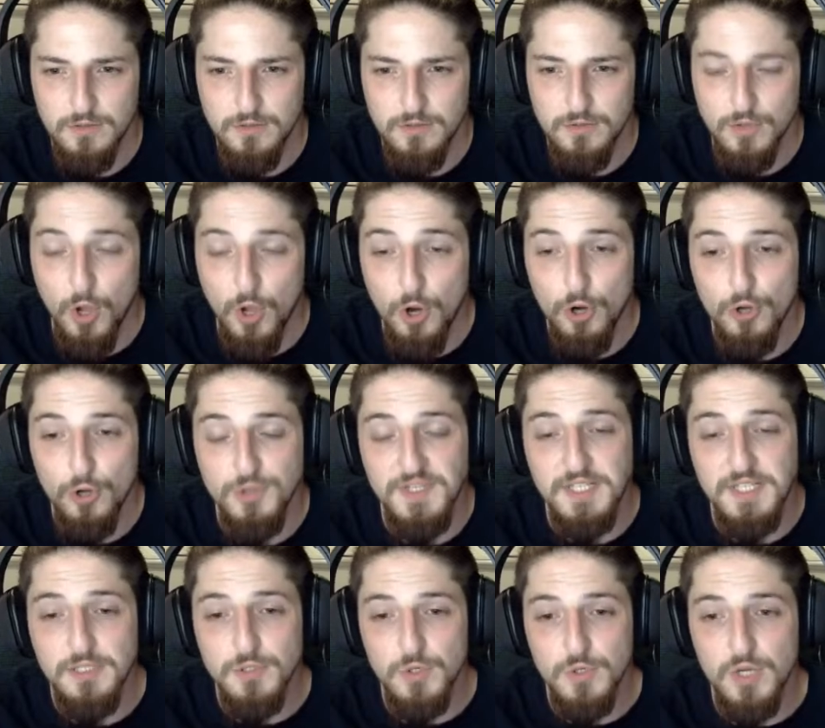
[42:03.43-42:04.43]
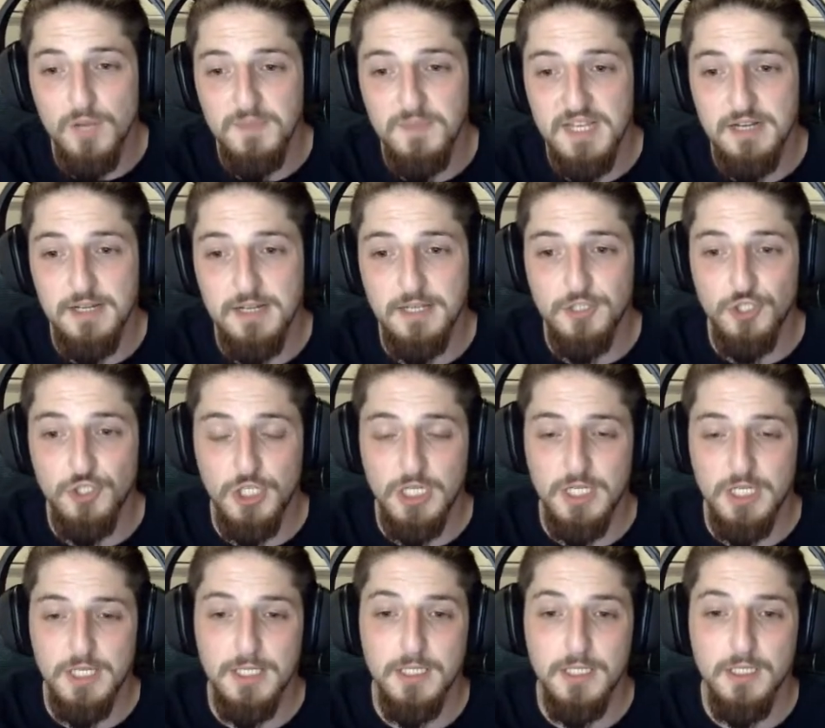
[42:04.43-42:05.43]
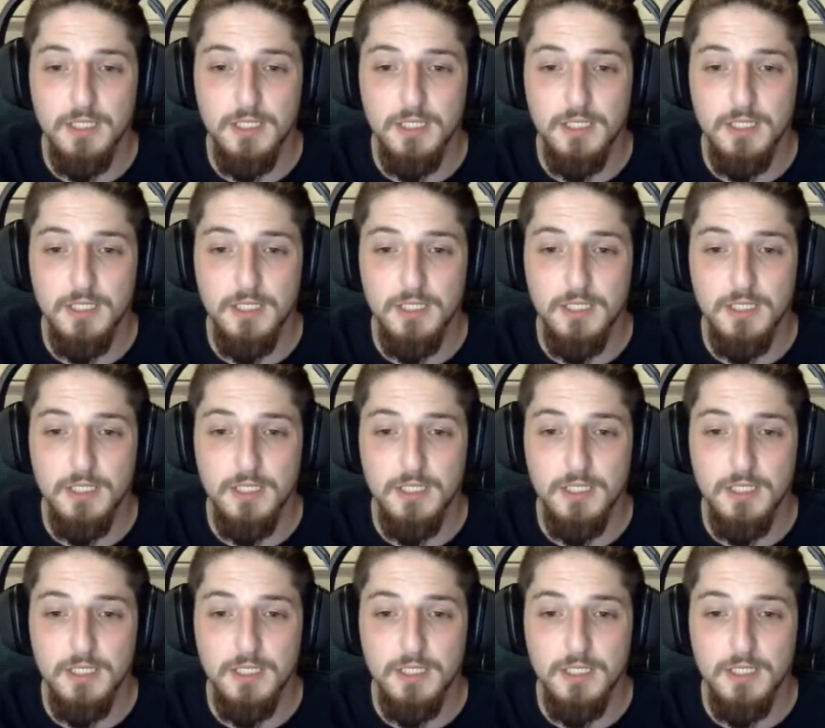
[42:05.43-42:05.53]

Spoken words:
No, season 2 comes out next year.